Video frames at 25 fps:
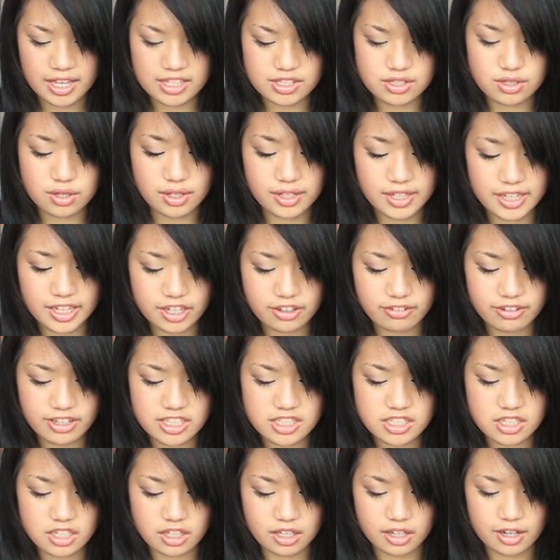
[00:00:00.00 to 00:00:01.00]
It's got
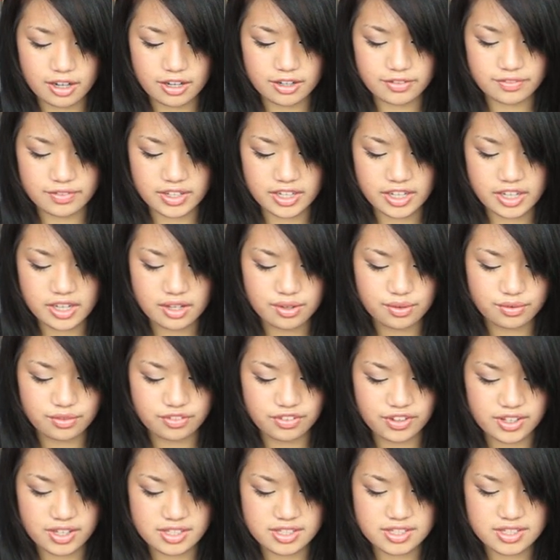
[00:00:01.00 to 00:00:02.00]
licorice and clove in it
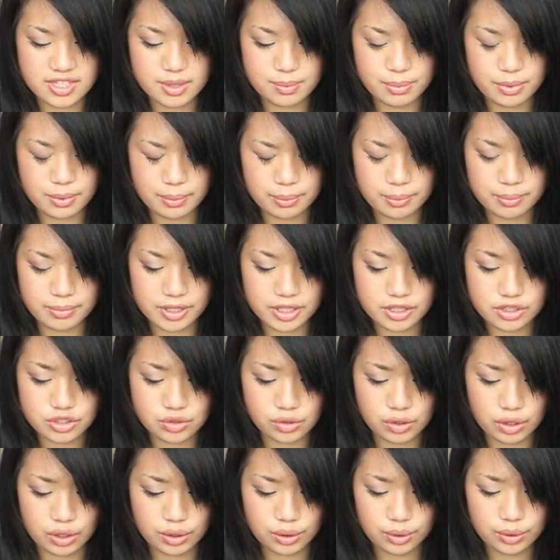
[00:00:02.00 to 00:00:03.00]
for sebum
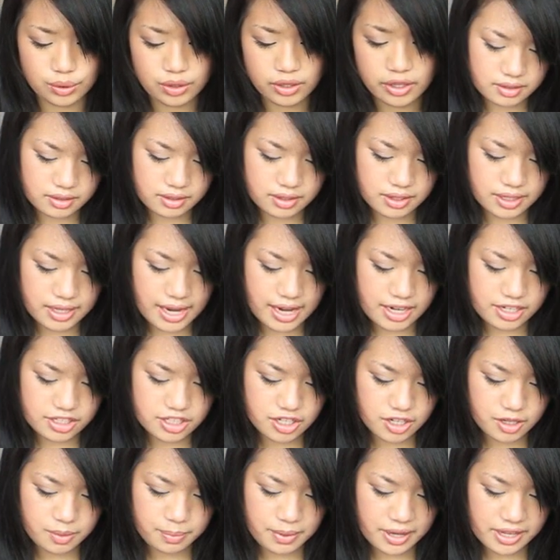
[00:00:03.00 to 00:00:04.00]
control,
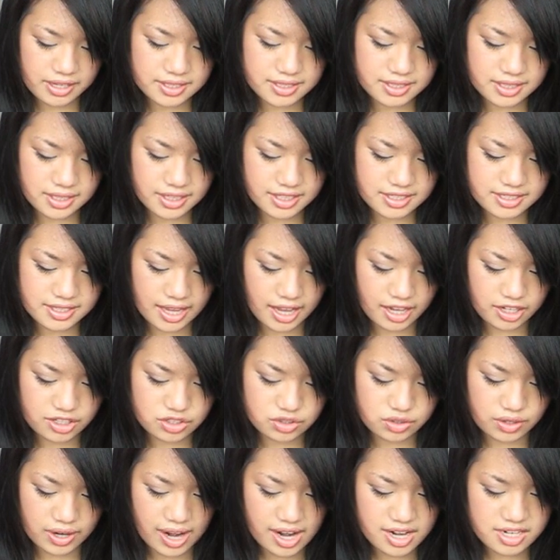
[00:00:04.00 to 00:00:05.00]
lactobacillus
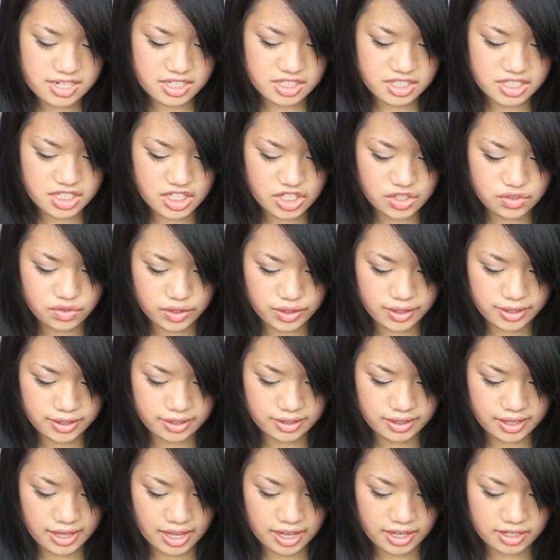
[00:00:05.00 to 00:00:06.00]
extract, tea tree
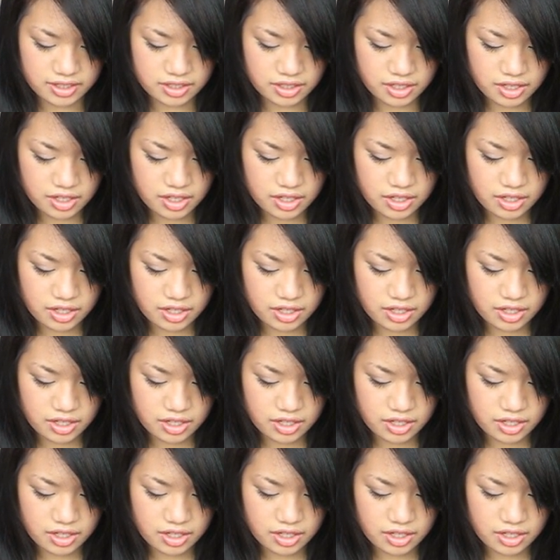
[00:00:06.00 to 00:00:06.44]
oil and